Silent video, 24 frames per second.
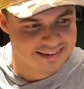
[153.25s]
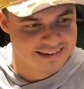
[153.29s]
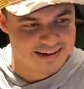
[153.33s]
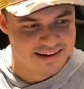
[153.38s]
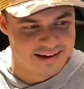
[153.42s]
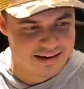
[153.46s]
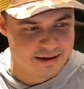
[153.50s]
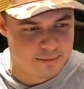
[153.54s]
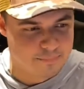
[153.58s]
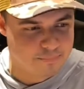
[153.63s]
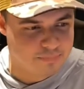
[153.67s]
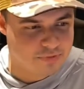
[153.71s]

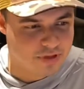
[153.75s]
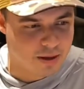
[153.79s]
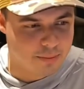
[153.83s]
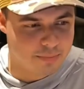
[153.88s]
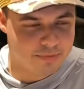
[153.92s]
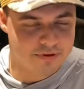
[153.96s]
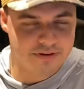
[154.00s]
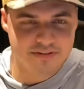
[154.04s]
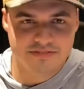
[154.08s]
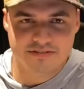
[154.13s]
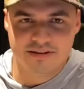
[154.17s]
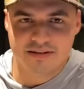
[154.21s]
A
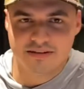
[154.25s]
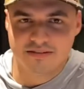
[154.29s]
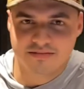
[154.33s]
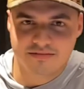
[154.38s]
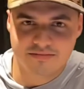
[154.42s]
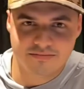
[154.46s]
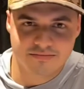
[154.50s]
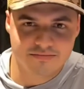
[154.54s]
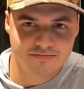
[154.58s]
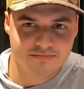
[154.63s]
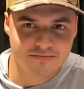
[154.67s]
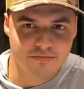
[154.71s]
place that
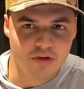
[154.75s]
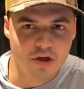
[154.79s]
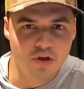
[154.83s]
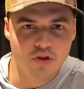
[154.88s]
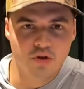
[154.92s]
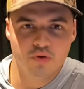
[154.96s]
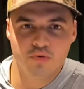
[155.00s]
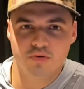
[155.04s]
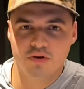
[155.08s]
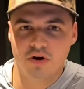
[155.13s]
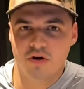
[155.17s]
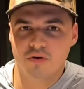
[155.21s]

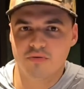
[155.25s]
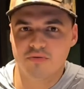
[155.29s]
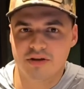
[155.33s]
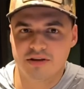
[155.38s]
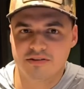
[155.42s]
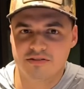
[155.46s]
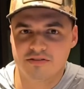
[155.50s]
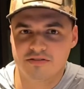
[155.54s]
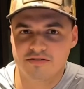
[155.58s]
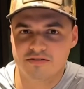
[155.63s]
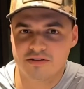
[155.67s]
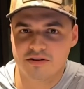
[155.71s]
you don't
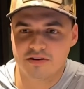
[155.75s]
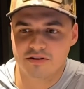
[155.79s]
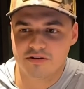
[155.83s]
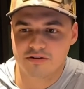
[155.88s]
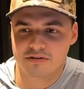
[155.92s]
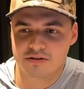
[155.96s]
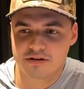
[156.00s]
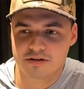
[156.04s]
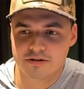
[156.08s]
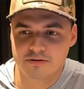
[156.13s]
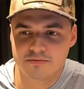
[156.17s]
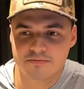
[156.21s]

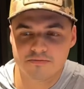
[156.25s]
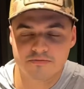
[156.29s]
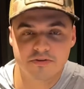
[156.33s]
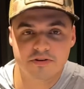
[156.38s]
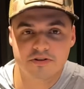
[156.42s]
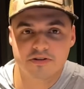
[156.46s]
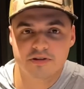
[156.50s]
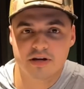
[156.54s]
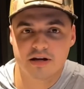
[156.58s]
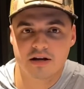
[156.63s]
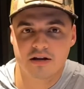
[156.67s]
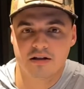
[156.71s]
necessarily
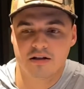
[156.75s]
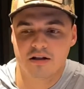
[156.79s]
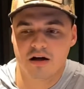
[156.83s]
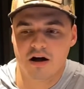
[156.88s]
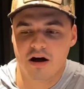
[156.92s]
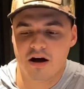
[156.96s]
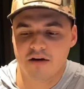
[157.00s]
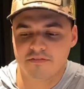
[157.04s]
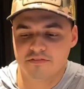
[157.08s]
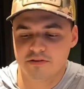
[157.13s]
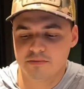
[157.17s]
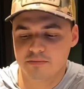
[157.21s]
fish at
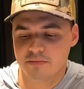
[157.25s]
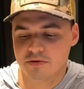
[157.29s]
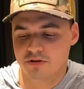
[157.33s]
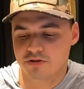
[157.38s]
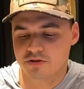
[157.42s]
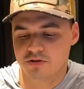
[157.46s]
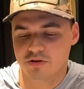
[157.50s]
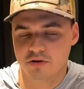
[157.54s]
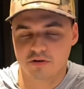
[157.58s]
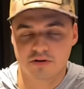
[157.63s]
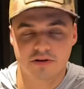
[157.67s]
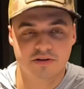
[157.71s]
often because
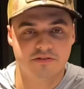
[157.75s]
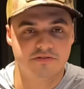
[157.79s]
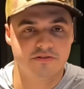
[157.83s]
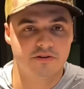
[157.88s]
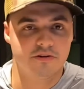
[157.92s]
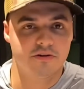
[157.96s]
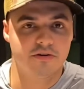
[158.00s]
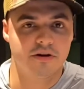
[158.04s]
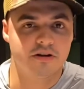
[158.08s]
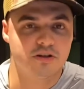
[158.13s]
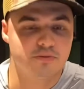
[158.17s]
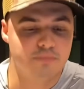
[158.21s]
you don't
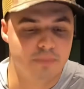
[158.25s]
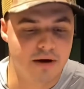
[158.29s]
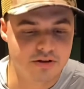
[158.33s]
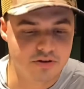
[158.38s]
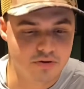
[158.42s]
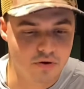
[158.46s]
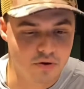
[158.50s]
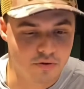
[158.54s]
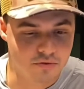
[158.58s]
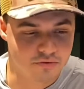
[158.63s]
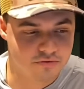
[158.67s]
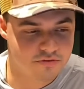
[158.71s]
consider it a spot to
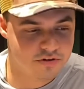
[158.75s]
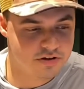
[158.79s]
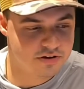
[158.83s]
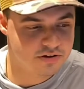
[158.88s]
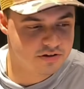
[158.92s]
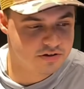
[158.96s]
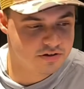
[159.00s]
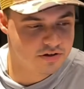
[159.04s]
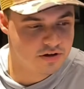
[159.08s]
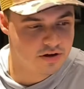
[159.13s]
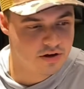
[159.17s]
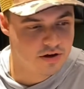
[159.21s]
hold
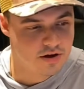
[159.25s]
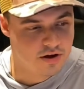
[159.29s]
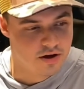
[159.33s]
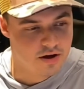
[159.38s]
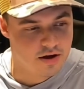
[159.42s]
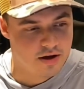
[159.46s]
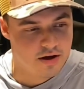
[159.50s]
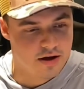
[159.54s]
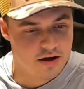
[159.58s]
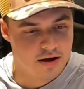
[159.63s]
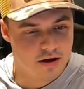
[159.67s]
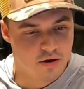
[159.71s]
fish,
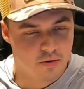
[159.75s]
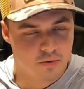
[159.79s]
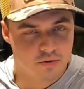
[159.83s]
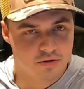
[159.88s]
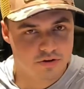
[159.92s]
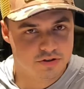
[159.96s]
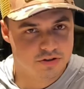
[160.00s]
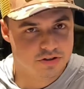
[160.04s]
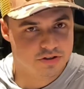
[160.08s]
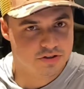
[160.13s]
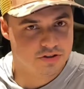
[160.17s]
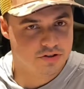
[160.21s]
or
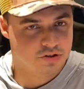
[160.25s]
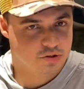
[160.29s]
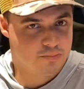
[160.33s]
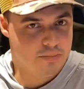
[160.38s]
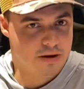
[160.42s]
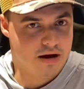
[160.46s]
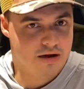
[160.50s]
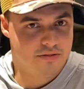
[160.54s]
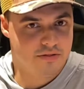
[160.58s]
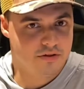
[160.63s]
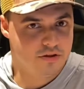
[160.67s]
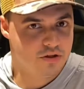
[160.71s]
just a
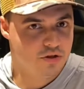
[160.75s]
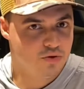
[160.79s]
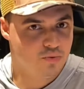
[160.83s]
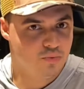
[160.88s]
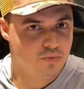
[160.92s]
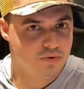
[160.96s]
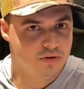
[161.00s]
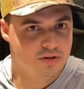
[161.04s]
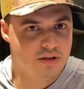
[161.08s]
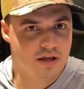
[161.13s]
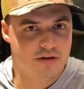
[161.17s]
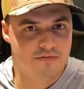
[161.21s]
spot that you
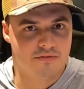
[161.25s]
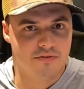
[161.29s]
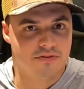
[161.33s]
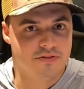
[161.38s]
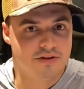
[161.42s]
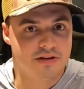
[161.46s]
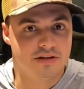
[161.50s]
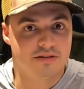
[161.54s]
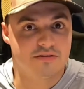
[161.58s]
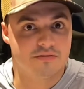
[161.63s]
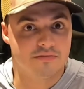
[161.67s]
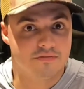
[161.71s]
would never
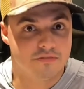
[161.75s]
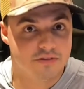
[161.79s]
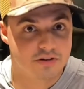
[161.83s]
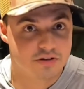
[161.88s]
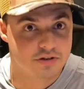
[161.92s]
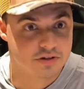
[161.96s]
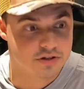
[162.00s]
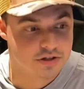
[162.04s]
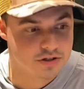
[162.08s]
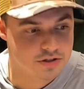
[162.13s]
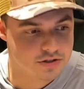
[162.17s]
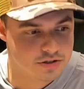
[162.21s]
think to
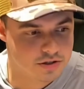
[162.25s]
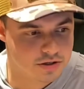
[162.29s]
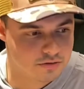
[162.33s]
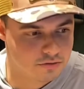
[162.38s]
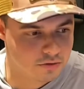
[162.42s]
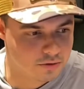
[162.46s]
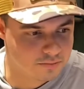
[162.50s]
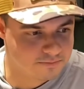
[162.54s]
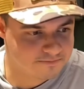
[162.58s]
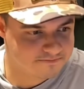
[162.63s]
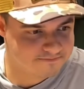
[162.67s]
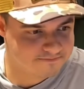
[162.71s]
fish in general.